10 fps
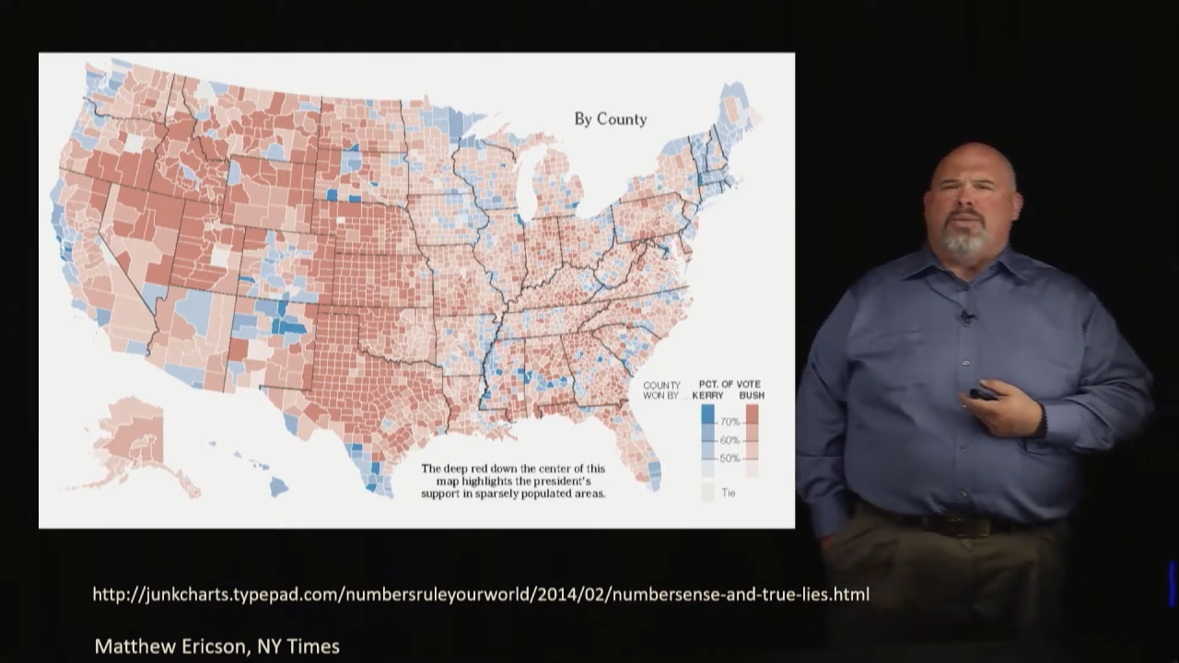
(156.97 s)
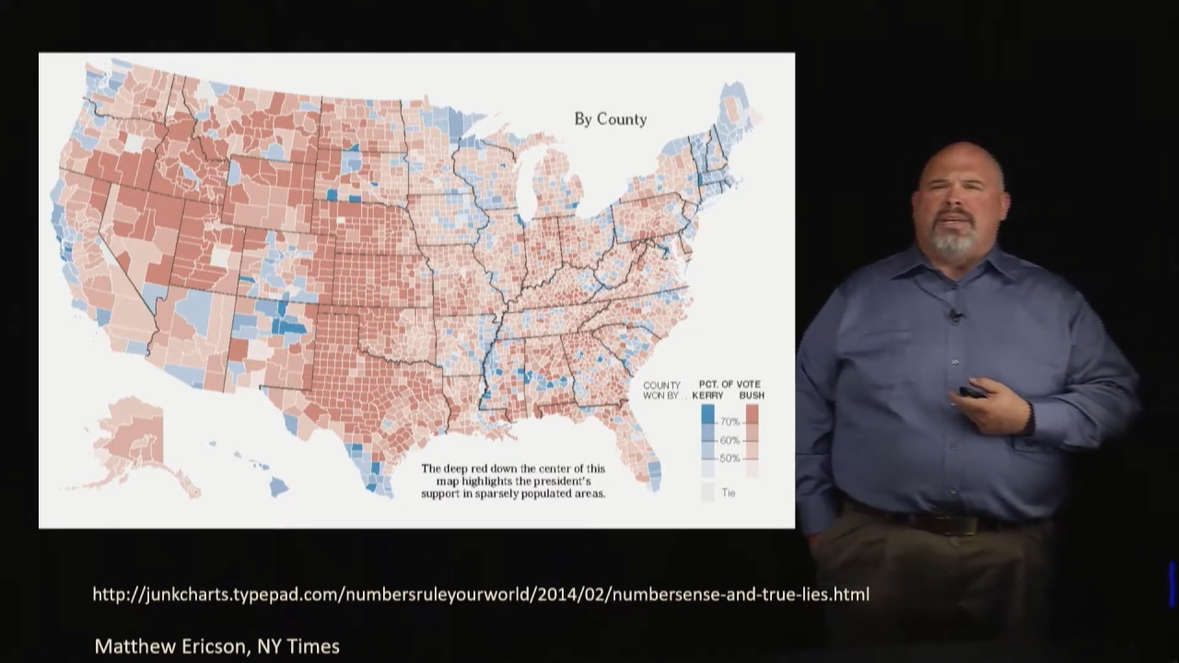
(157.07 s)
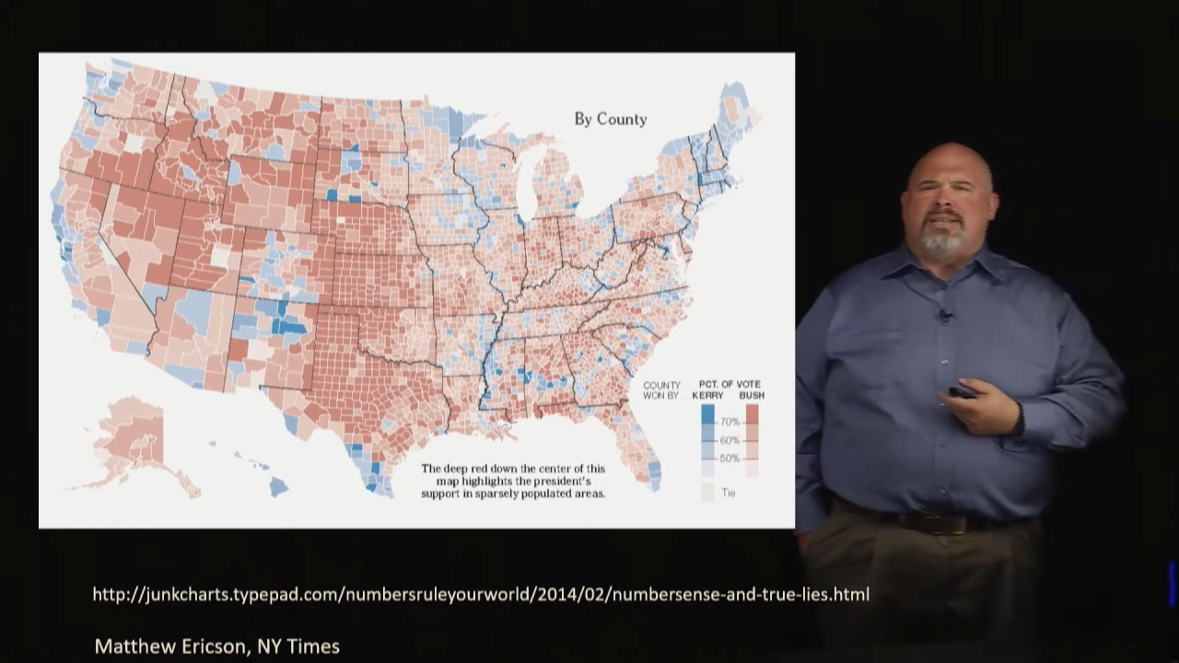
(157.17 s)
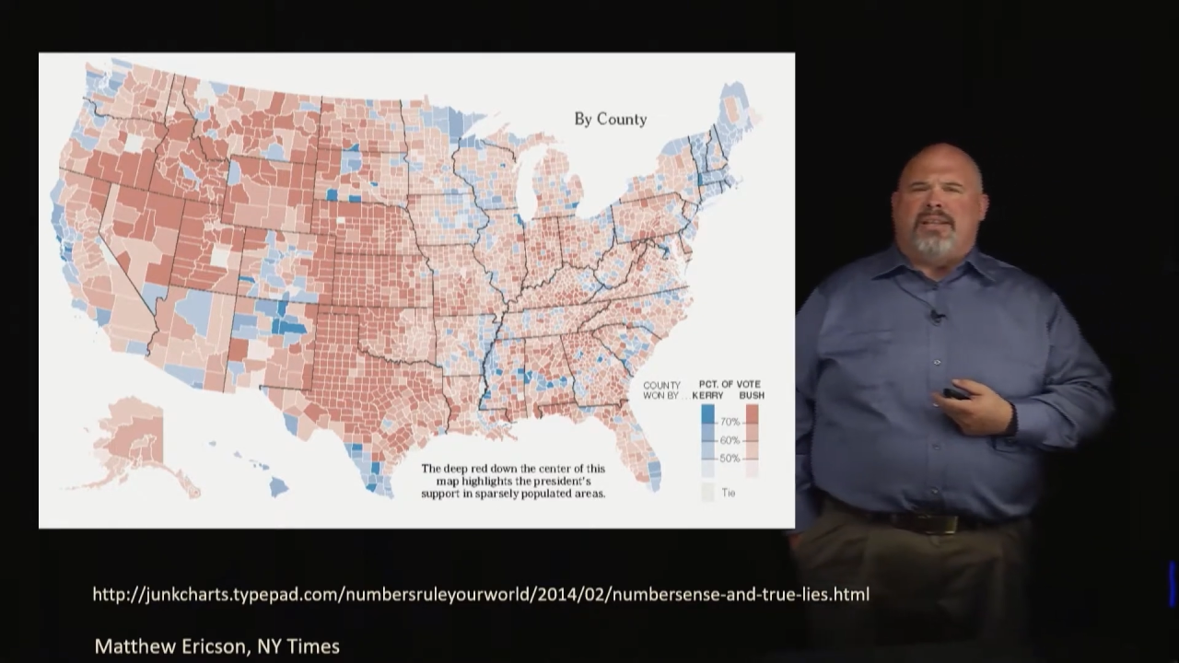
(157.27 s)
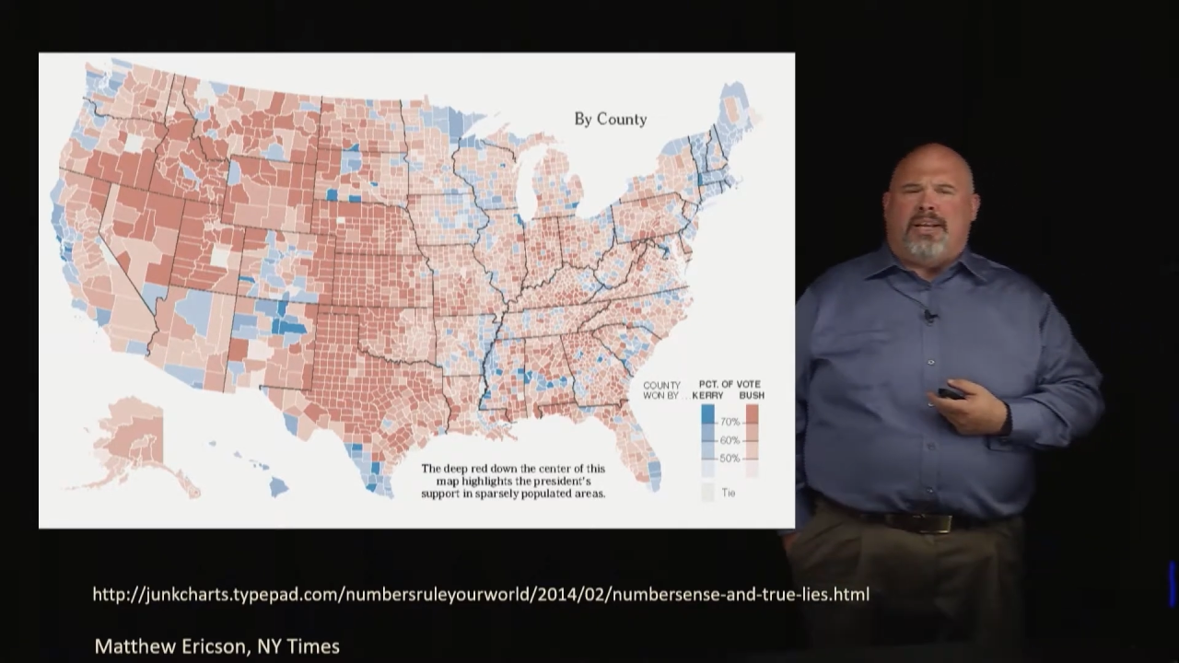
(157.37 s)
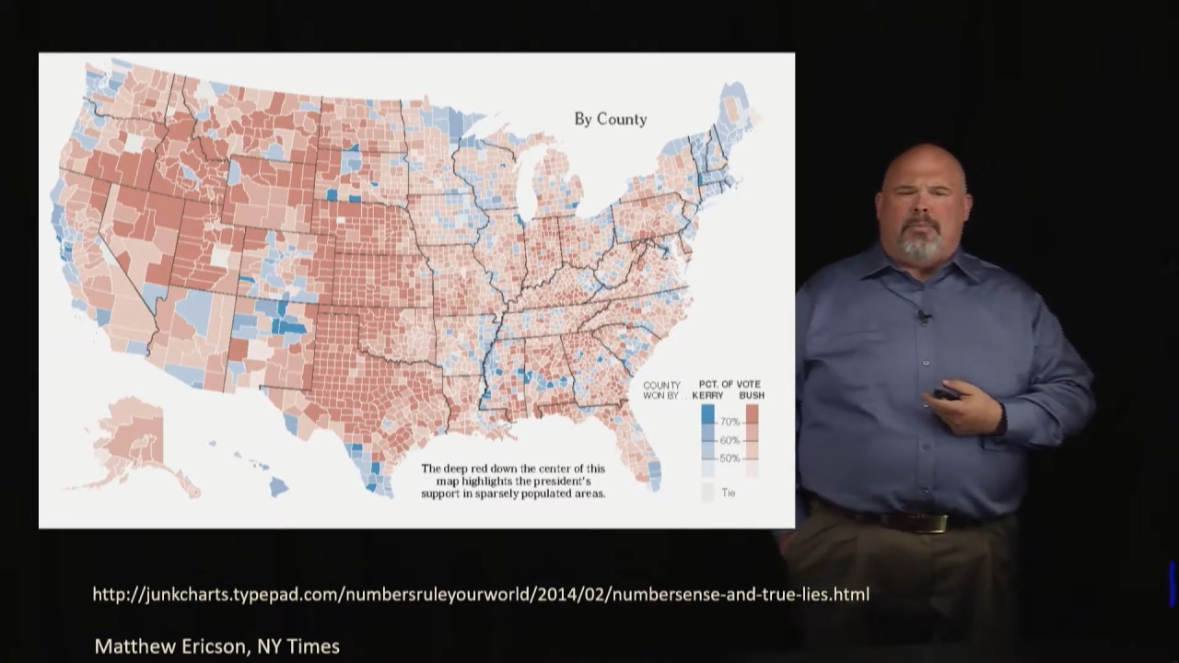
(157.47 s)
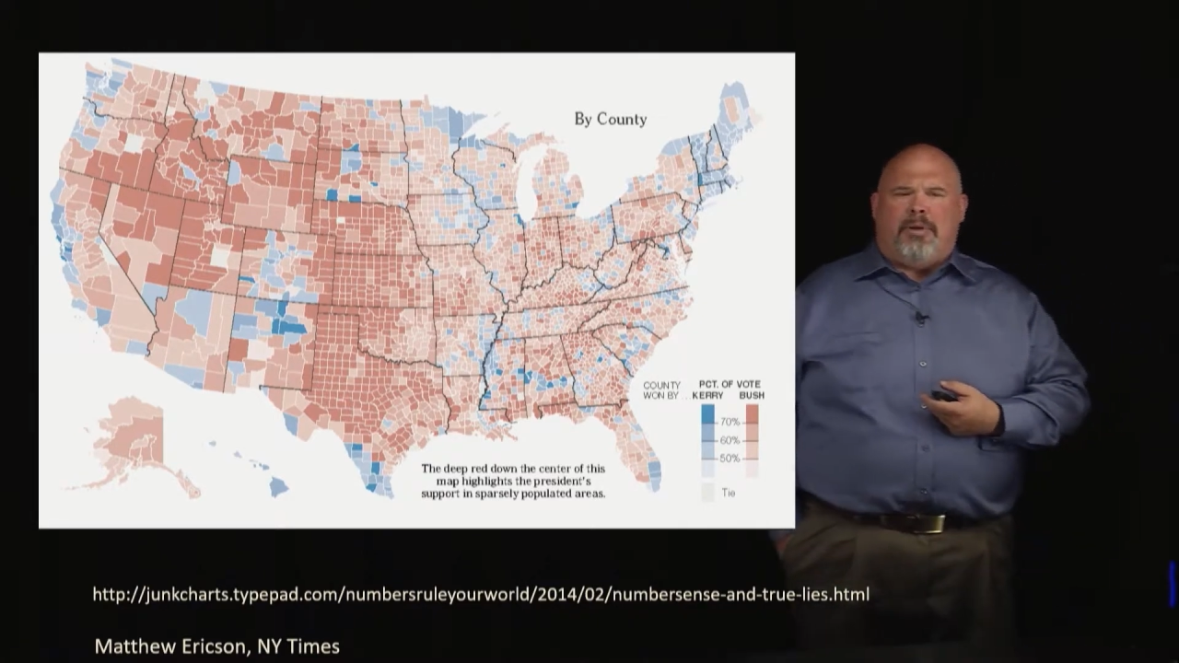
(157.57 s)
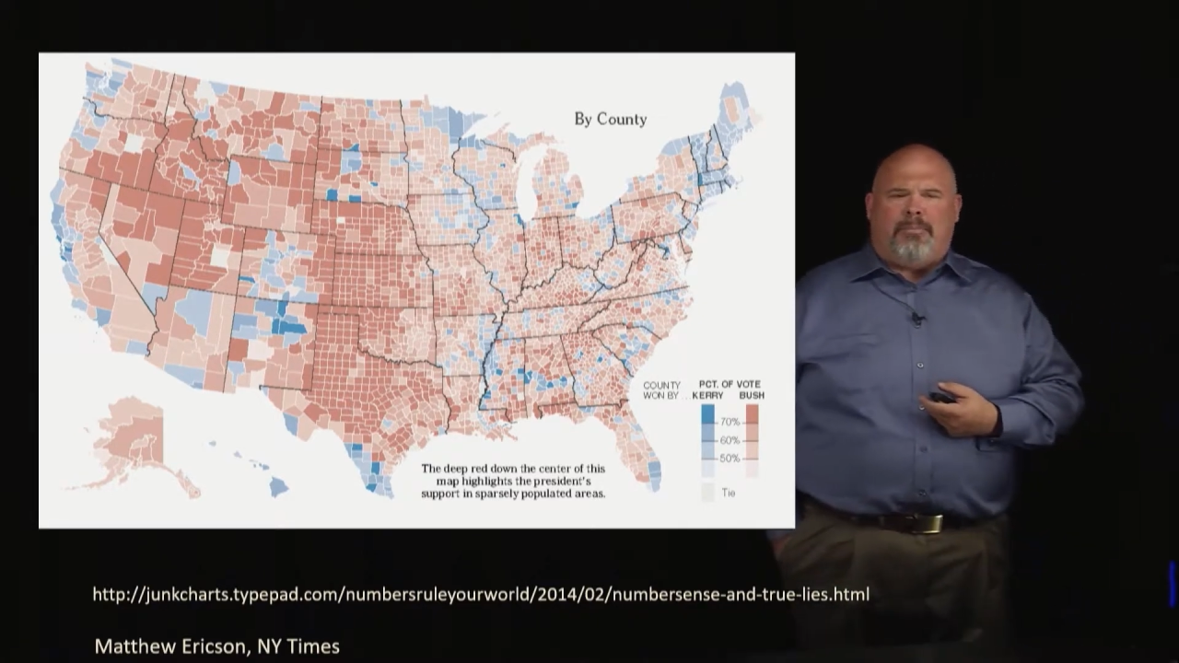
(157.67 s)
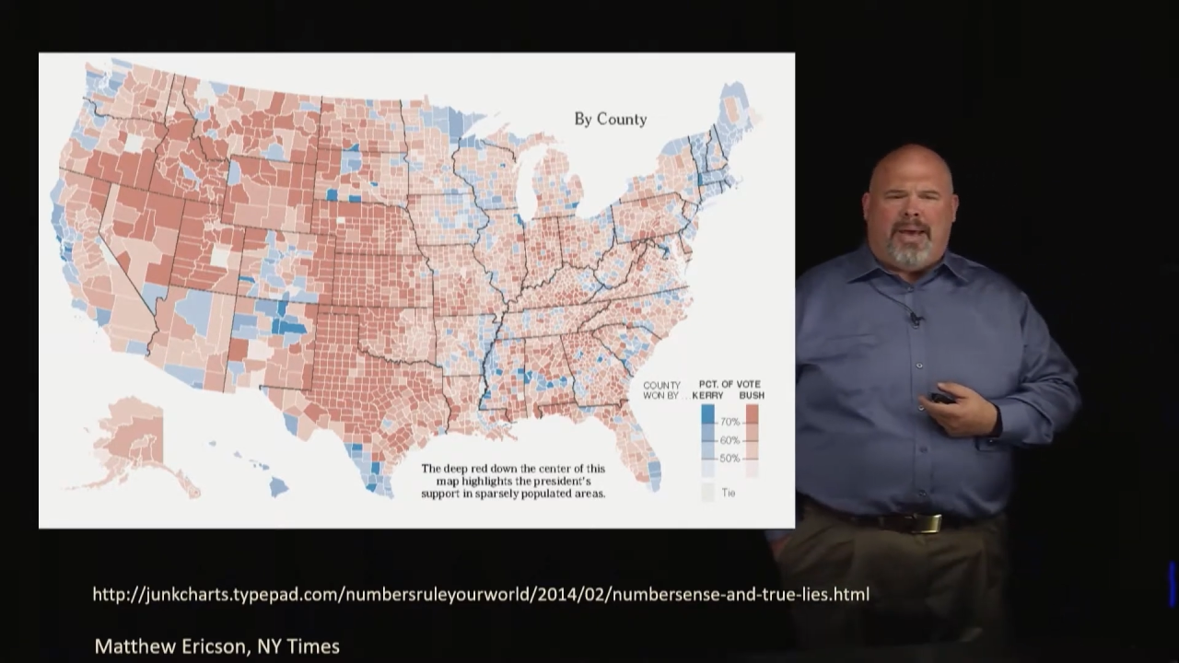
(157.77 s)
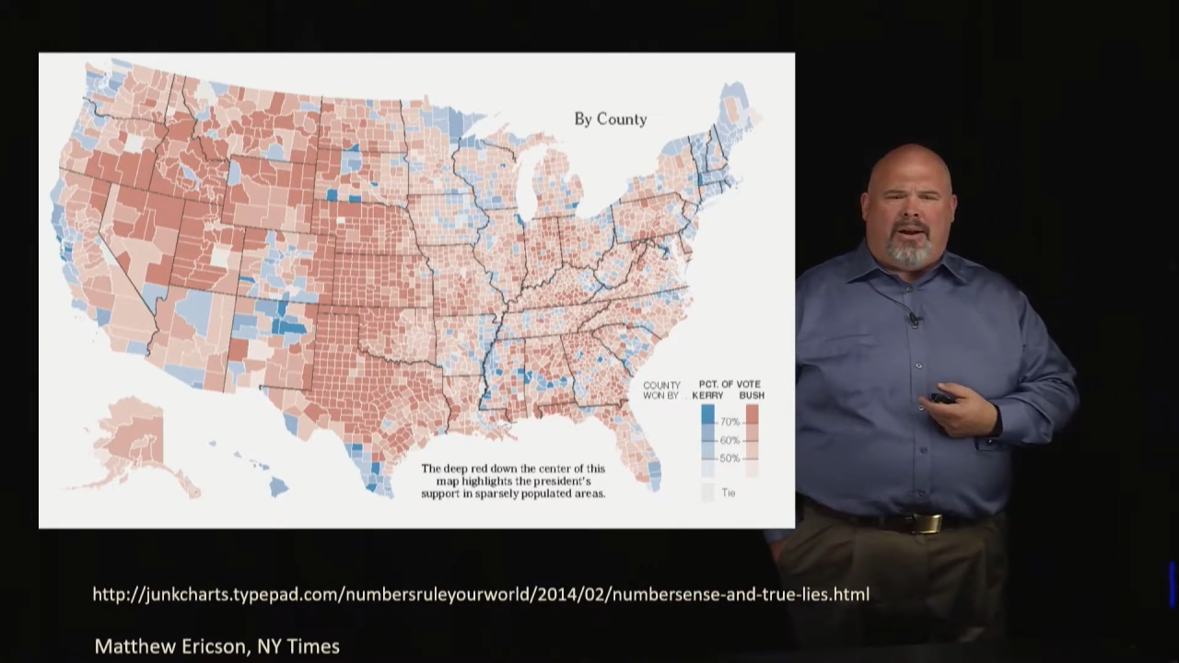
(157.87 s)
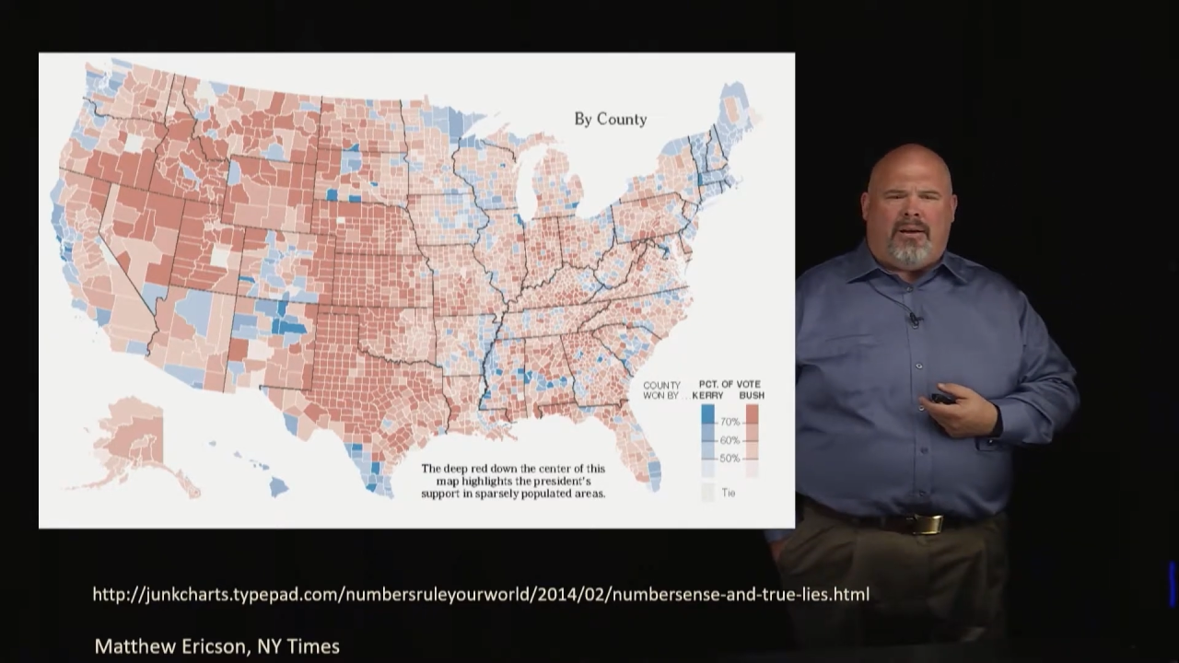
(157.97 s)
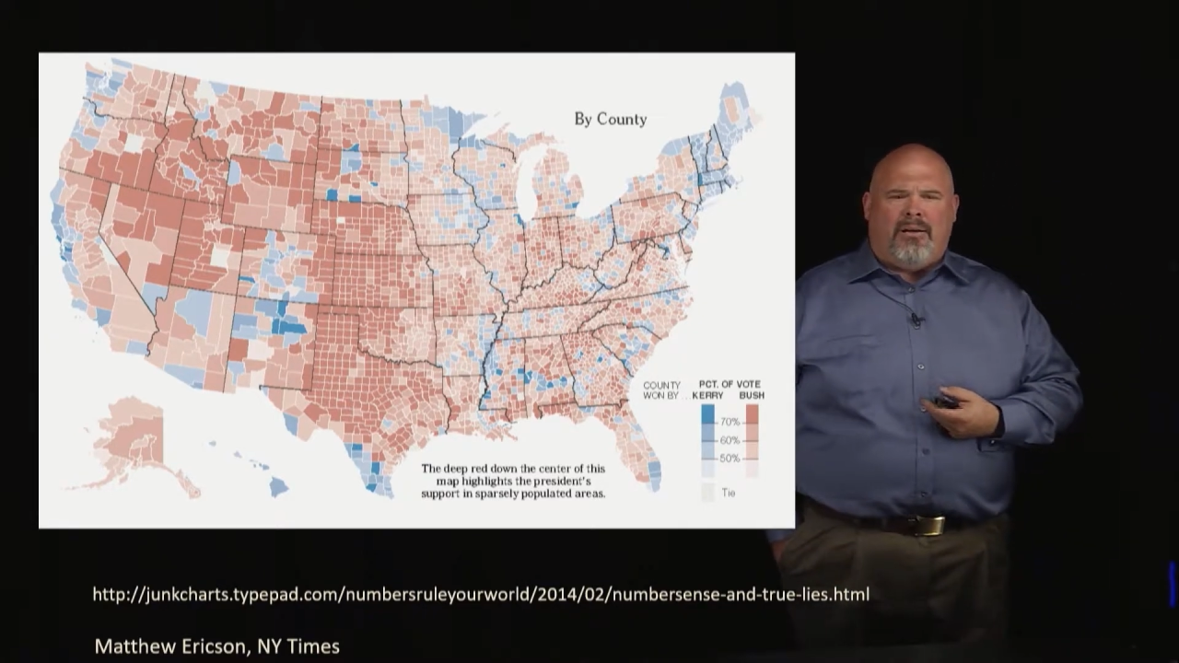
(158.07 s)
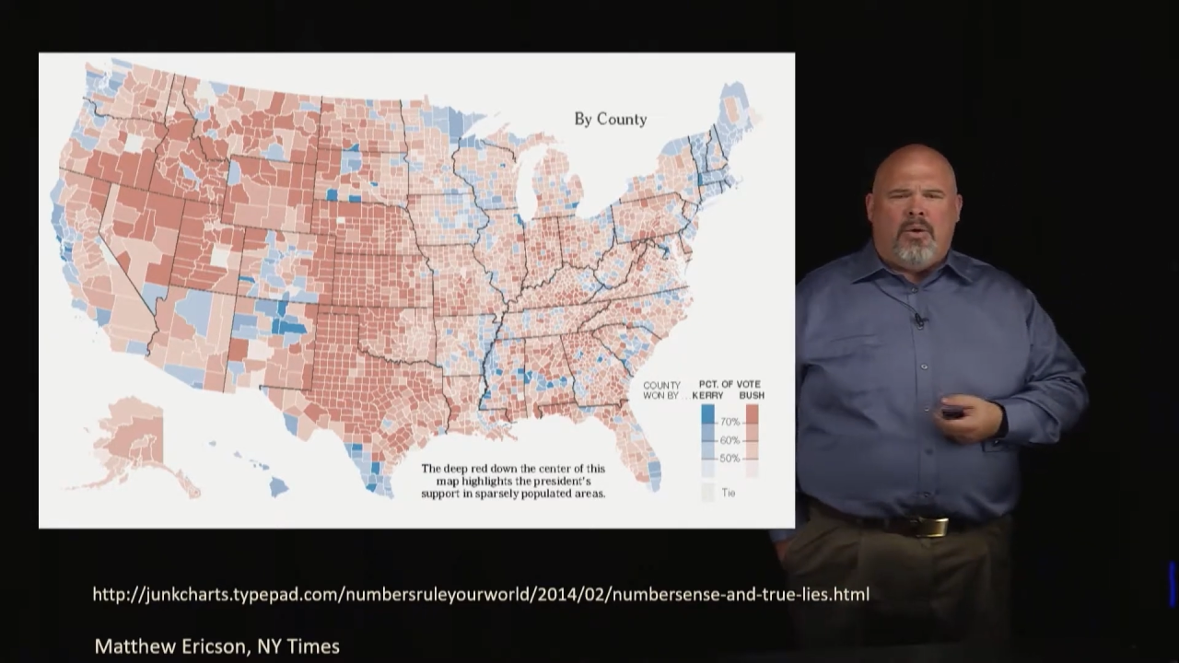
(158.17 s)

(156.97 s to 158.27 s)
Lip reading: this a little bit better.